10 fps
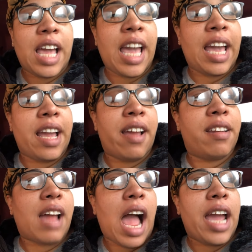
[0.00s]

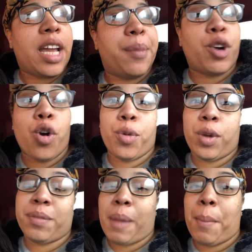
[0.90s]
and I am going
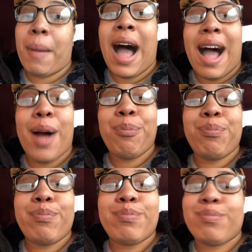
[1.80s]
with my mom
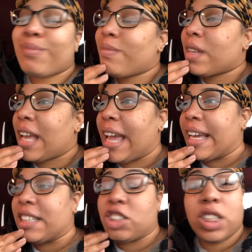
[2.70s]

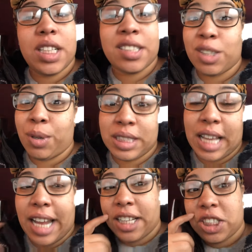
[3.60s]
and she is so excited.